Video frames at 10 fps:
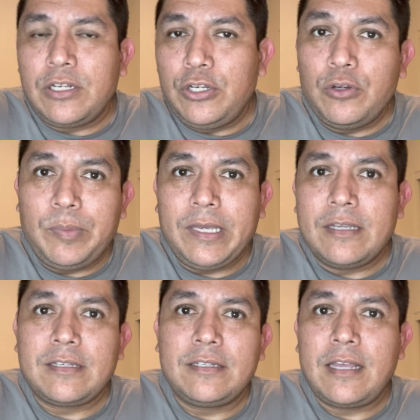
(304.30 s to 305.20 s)
new
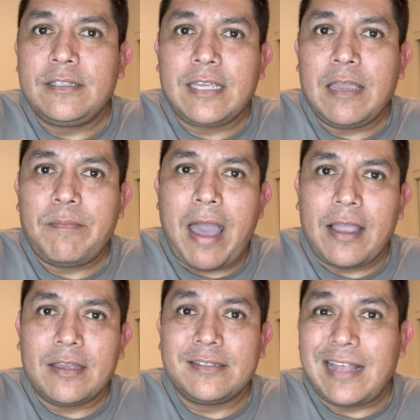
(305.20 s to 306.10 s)
PSA 10s came
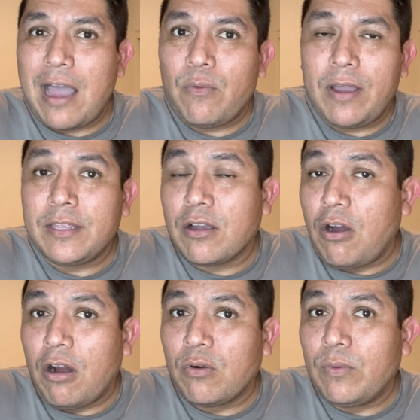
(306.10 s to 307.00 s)
back? Is that why the
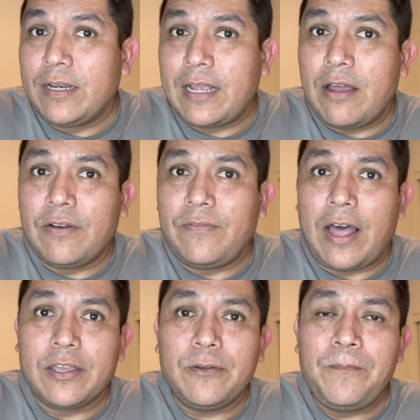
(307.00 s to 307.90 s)
card went down in
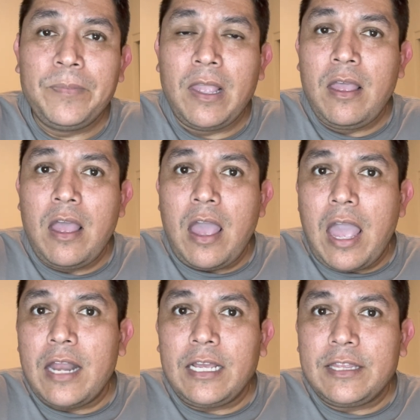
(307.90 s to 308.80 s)
value?
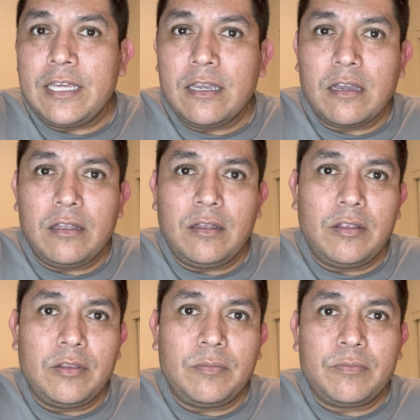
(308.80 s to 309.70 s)
And I think
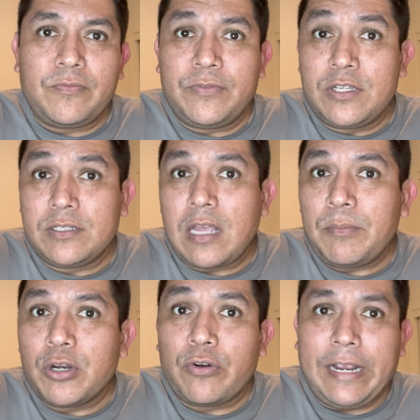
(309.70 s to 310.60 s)
to
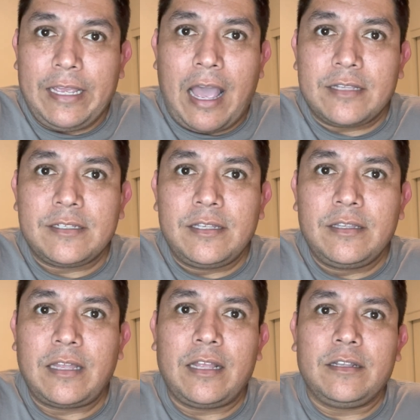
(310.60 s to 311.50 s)
some degree, yes,
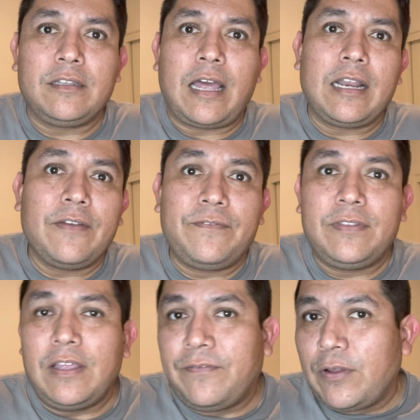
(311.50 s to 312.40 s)
that
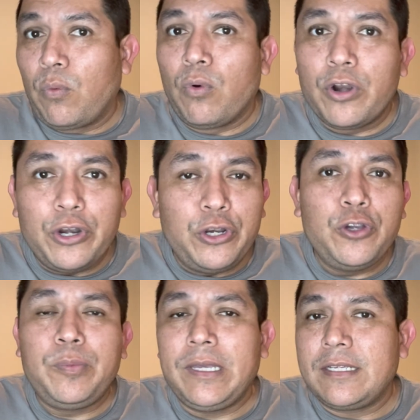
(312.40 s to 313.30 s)
if there weren't
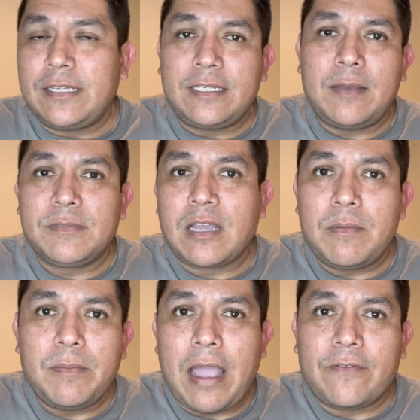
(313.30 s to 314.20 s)
new PSA 10s
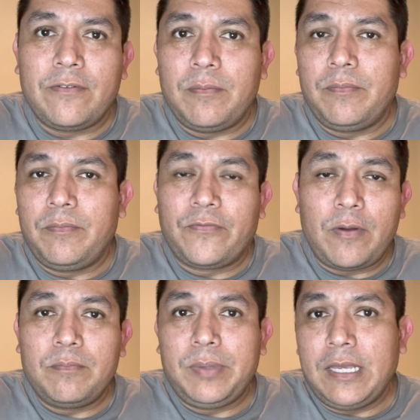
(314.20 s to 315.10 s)
coming back from
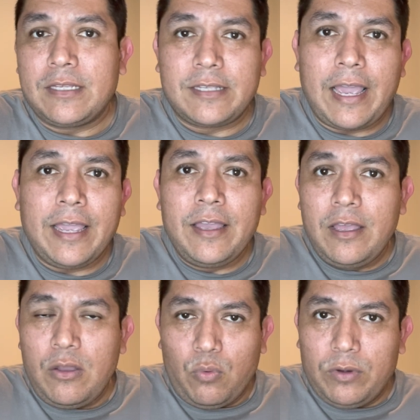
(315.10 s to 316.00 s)
PSA
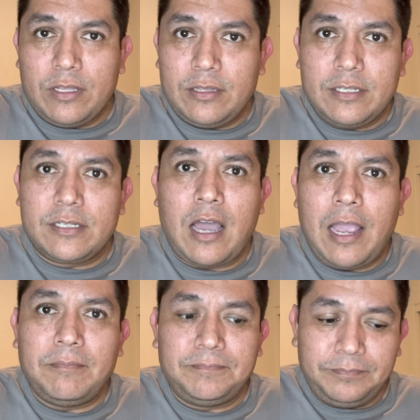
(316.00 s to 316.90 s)
within this time,